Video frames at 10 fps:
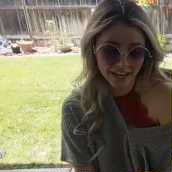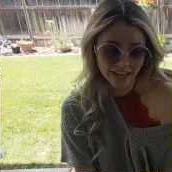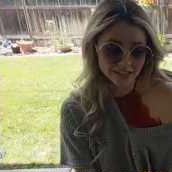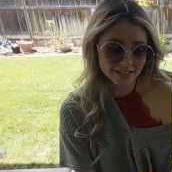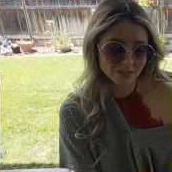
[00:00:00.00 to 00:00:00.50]

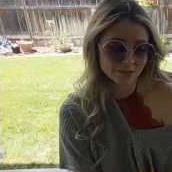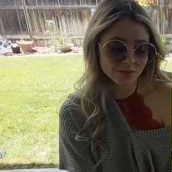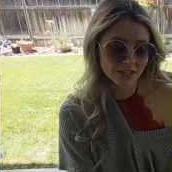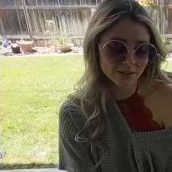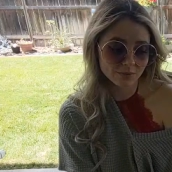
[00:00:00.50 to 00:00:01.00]
and
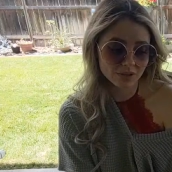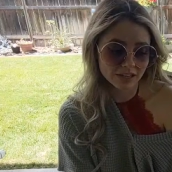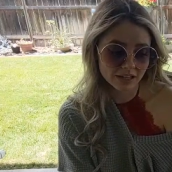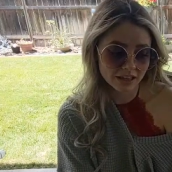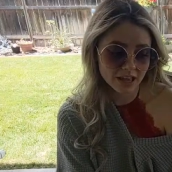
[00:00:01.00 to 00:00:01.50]
we
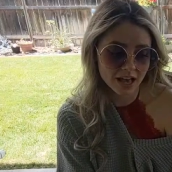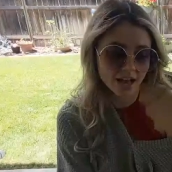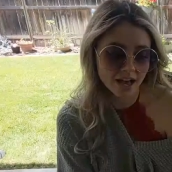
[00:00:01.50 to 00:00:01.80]
will